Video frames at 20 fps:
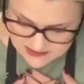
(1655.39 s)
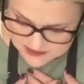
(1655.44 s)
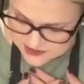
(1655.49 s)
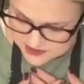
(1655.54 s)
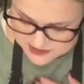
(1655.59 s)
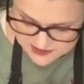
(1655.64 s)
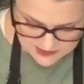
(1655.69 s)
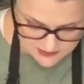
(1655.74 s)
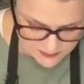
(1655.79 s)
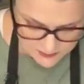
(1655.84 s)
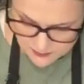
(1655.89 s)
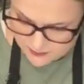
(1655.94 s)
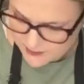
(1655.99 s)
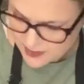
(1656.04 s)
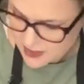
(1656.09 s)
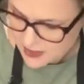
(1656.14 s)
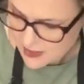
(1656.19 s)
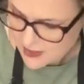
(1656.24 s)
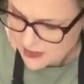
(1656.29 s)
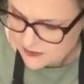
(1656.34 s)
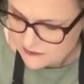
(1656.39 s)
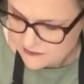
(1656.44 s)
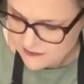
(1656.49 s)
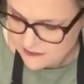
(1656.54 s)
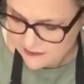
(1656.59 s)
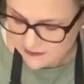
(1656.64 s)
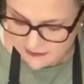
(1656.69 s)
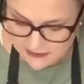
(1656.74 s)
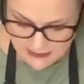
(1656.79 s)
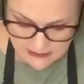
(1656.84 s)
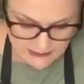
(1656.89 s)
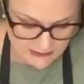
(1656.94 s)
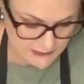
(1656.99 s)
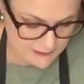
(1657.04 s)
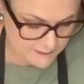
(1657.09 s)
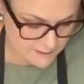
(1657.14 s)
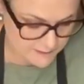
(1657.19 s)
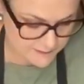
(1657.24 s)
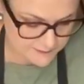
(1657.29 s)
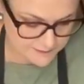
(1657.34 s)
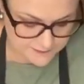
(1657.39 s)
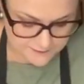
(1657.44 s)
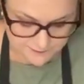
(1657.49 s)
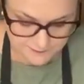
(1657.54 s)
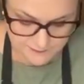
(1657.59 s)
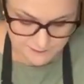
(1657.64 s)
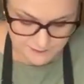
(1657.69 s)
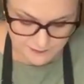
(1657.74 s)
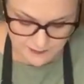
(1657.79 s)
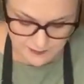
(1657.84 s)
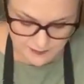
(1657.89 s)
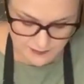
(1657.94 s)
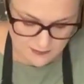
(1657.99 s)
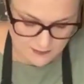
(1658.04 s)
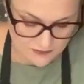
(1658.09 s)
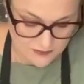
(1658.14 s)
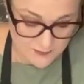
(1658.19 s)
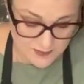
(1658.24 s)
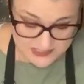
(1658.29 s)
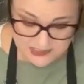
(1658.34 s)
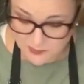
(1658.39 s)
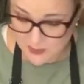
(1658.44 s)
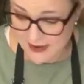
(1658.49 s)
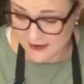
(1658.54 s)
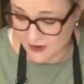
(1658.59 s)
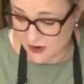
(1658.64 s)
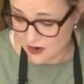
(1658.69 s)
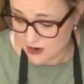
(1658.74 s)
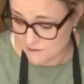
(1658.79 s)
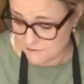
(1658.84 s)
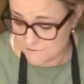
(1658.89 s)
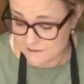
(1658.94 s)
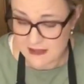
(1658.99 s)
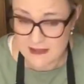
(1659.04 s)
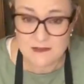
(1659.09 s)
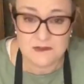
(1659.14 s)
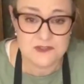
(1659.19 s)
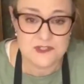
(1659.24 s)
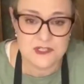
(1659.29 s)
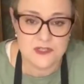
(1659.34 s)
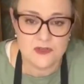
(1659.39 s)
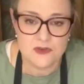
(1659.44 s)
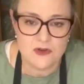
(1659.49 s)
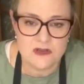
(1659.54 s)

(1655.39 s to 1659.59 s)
This is just the best way I've found.